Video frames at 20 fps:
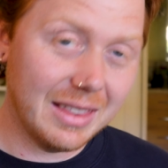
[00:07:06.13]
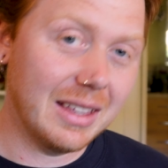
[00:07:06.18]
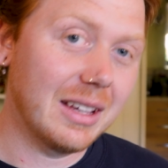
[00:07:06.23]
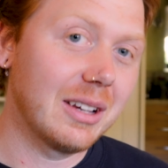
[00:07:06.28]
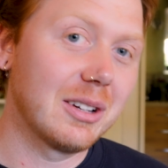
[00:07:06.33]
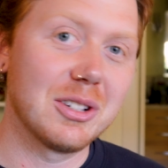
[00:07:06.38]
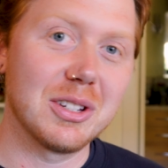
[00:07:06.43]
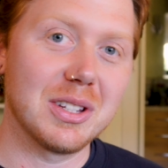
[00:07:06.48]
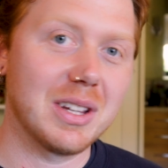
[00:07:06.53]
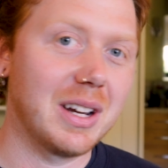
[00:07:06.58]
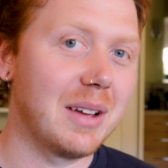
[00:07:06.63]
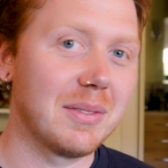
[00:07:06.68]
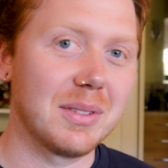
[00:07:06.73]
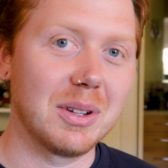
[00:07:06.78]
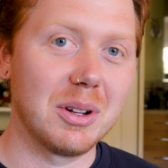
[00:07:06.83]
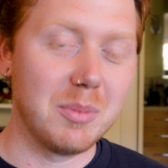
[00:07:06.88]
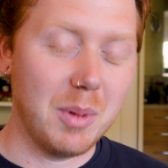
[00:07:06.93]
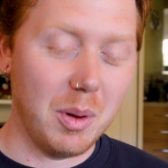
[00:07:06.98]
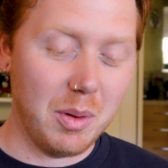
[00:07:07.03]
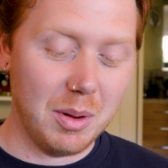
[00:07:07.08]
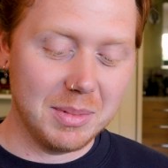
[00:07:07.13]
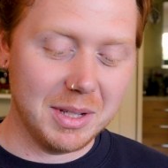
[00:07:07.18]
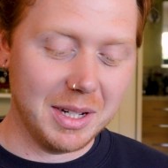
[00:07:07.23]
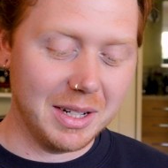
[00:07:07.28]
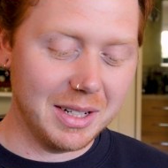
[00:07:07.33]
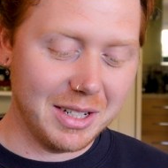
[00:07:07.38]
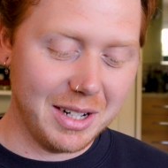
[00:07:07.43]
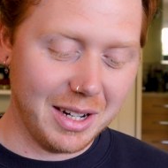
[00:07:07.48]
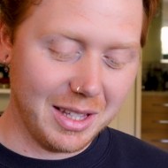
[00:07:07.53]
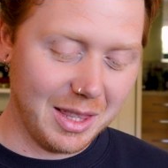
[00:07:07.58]
think you're just gonna have to go to my website
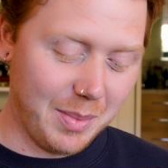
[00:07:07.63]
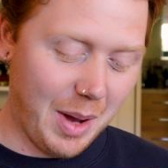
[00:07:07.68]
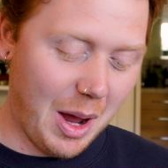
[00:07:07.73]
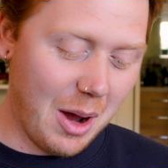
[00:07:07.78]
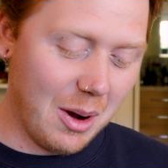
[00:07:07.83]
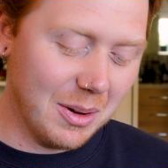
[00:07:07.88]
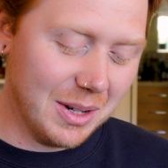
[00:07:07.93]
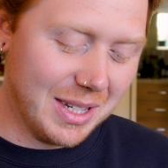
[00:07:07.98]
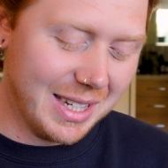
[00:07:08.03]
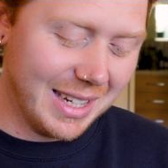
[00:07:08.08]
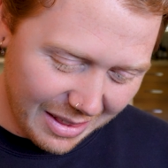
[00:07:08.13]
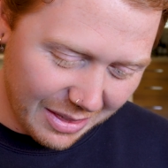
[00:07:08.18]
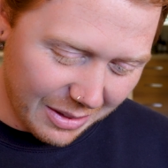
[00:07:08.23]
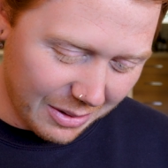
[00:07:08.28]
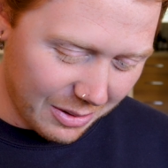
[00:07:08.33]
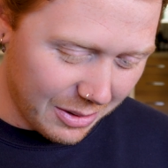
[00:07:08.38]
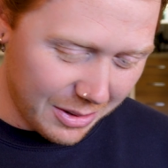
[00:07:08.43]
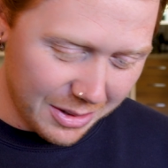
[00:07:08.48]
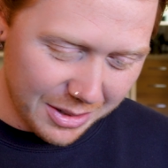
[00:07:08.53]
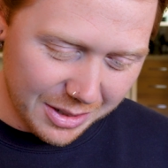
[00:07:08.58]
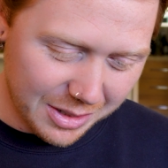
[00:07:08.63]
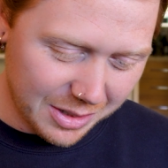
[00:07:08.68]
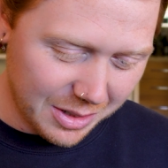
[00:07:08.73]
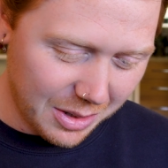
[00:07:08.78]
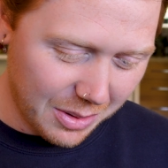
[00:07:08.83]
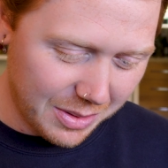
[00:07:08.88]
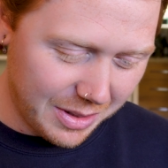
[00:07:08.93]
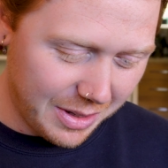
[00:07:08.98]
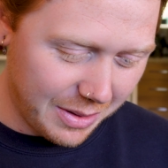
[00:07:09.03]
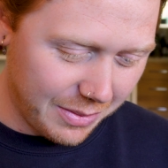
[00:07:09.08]
and check them out. They're all
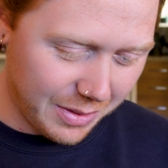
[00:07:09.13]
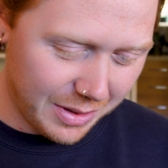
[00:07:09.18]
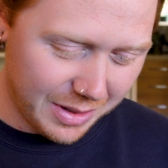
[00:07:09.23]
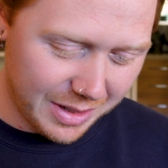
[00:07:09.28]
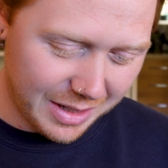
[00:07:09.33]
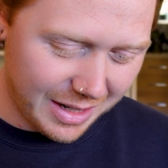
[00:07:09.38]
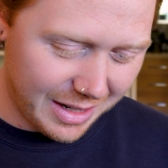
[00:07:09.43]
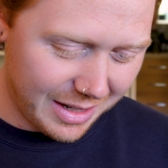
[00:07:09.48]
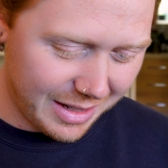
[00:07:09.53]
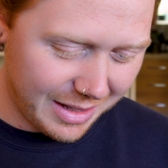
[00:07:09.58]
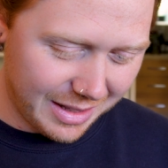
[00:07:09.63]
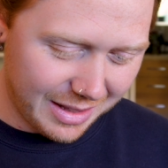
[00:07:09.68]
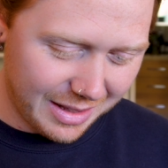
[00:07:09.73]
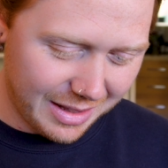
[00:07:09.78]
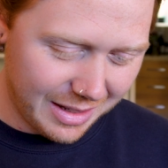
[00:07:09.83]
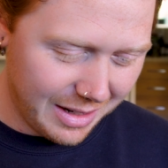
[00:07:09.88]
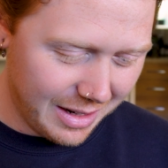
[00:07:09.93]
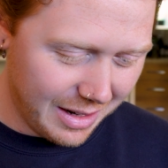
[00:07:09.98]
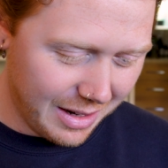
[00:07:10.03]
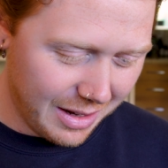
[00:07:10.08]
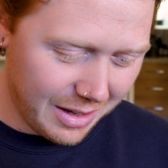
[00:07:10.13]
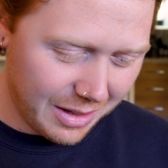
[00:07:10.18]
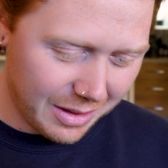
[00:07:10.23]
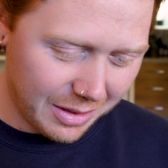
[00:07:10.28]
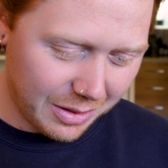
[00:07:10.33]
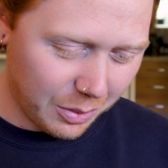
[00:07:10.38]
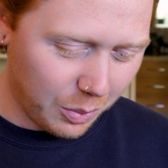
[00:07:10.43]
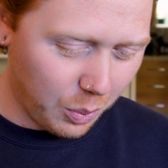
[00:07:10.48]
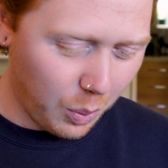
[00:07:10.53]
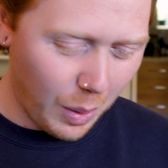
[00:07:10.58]
so different, and
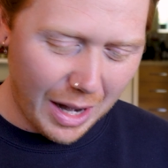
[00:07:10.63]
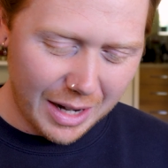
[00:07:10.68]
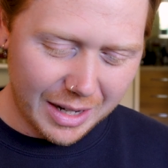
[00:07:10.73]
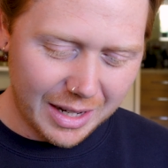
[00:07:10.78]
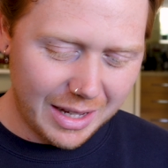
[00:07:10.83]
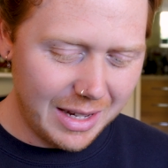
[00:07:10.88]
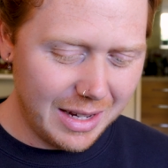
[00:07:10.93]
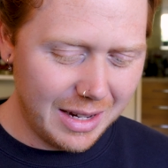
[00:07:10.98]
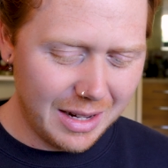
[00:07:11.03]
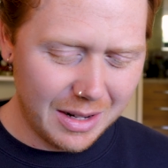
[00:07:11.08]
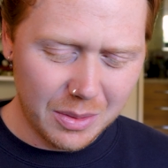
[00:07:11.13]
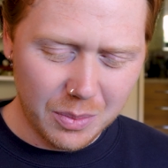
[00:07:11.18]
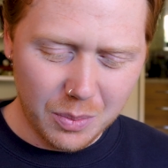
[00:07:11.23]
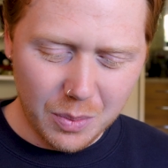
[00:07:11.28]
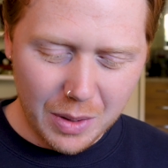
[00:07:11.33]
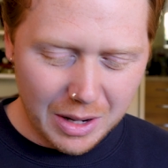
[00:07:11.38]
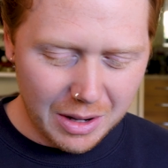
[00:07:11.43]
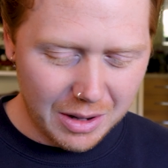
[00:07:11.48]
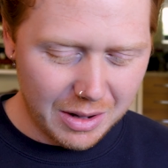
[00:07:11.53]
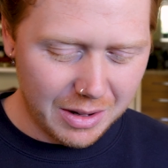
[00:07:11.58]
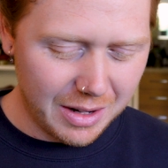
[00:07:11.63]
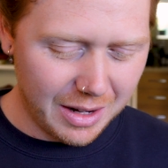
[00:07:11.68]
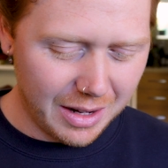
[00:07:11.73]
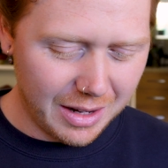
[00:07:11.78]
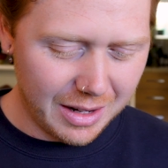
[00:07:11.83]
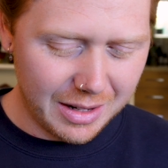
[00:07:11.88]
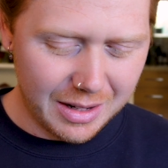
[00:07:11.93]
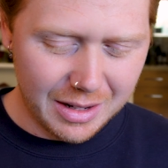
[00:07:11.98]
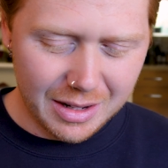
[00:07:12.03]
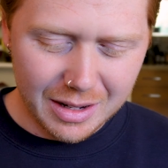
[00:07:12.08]
they're wacky and weird,
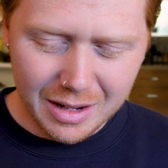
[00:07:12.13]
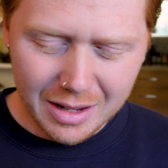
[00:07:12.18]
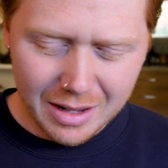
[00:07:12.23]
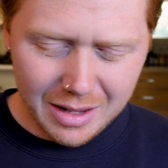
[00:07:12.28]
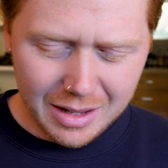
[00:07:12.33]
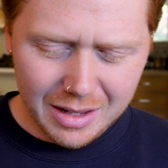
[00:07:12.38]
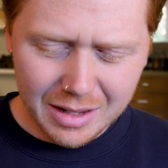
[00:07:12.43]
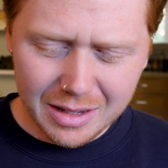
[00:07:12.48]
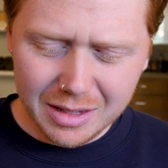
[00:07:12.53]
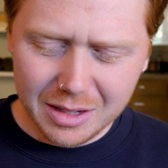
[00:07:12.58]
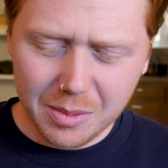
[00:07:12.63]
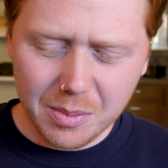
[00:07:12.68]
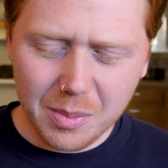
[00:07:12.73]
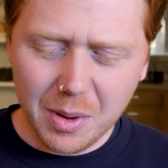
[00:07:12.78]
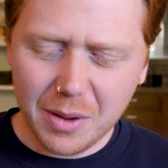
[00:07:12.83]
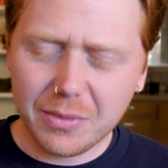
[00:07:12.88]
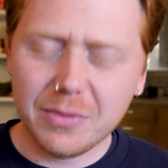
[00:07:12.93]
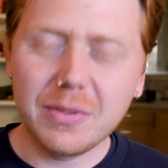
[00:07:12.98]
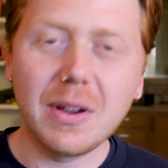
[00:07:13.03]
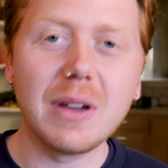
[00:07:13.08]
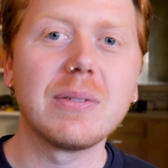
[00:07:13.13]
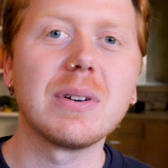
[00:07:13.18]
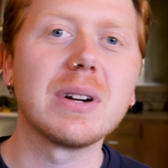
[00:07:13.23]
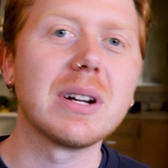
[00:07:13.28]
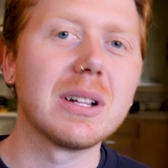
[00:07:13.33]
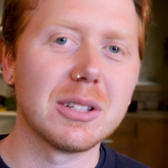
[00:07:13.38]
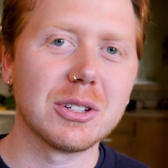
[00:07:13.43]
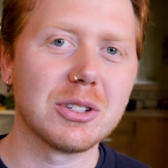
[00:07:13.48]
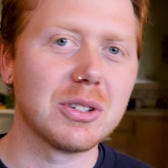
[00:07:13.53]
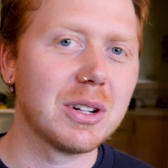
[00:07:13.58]
and some of my favorite
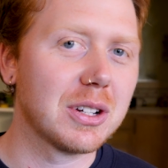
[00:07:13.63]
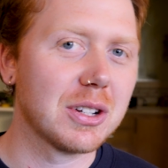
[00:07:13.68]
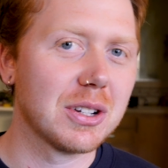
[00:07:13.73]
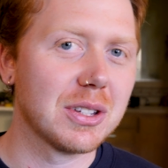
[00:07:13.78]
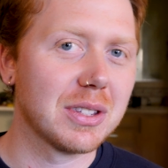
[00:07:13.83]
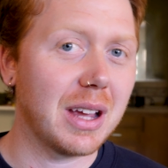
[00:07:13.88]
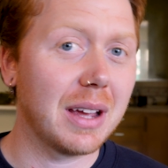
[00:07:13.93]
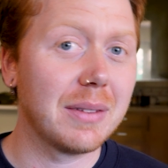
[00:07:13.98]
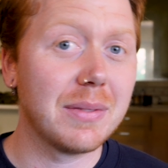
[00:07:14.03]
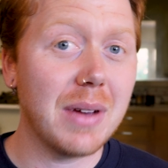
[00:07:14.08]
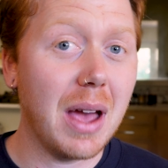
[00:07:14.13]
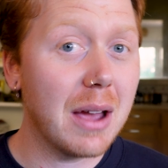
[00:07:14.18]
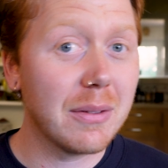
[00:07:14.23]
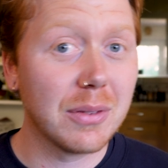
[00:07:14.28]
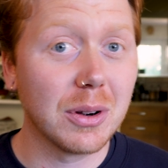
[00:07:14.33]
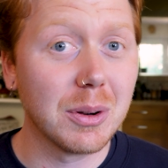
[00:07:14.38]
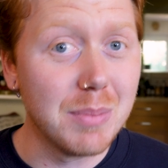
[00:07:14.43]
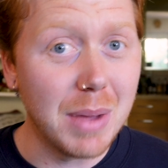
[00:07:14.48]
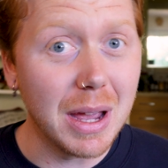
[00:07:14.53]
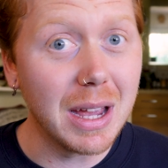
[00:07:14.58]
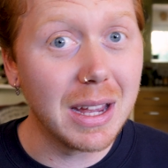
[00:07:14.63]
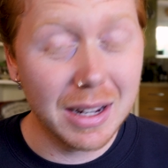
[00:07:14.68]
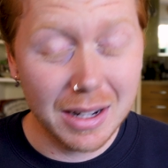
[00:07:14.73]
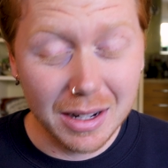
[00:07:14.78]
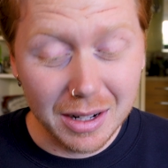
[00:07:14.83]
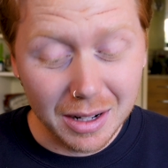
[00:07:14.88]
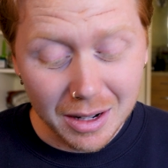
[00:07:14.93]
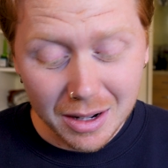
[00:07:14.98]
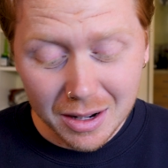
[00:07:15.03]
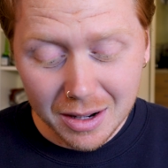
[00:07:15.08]
illustrations I've ever
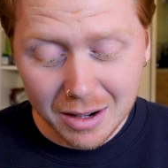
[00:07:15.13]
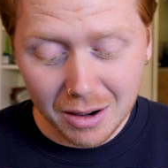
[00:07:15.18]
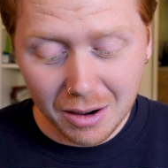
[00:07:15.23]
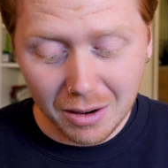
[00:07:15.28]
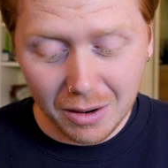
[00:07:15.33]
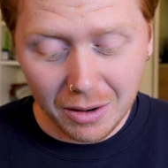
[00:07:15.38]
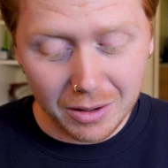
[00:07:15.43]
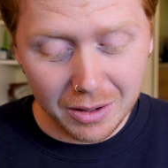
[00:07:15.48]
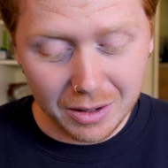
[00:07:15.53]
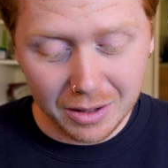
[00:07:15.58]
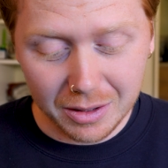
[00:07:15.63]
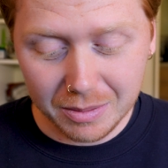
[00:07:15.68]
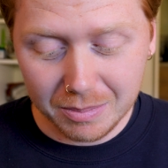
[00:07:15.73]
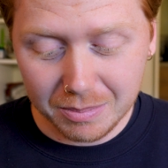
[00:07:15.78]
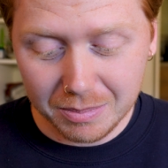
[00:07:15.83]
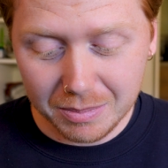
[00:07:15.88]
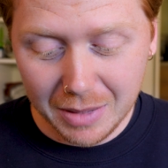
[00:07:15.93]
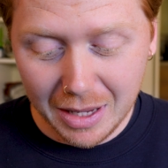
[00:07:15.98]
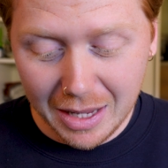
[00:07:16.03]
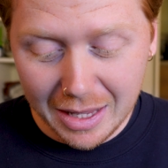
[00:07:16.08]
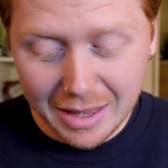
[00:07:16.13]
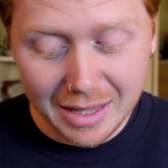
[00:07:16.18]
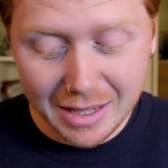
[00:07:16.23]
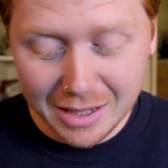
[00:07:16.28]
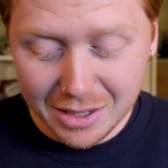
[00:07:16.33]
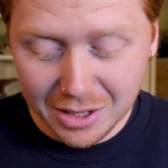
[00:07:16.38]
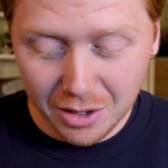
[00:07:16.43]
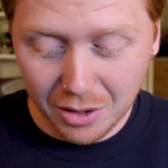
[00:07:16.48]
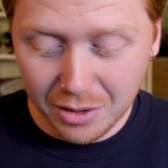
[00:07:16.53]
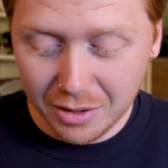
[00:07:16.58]
made are in
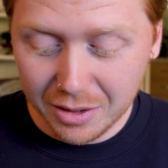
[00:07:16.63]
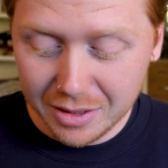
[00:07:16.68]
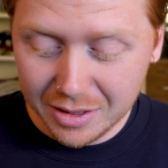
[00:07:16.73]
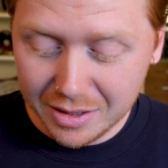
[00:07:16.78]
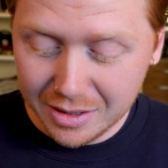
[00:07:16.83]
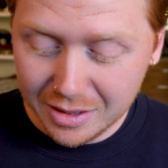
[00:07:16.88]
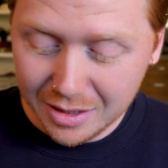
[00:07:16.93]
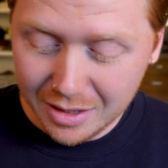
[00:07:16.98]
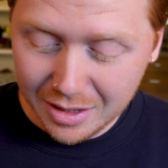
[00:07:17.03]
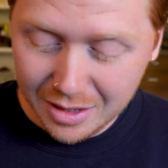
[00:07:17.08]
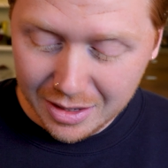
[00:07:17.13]
these cards.